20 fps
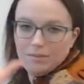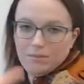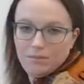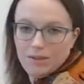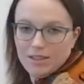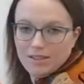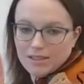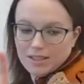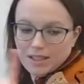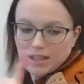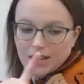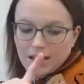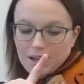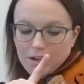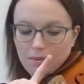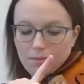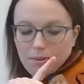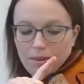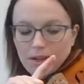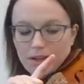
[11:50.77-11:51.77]

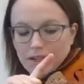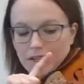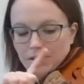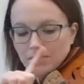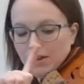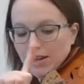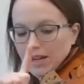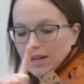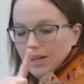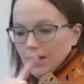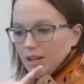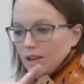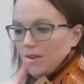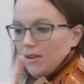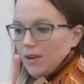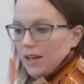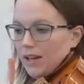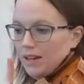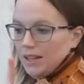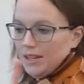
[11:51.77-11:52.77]
pizzicato, plucking, ready to go,
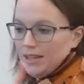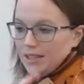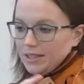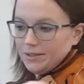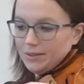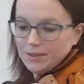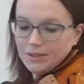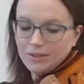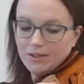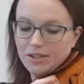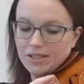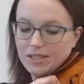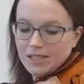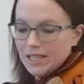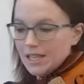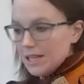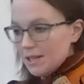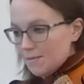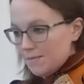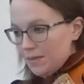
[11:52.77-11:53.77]
and index finger on
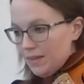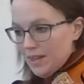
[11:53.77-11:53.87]
D.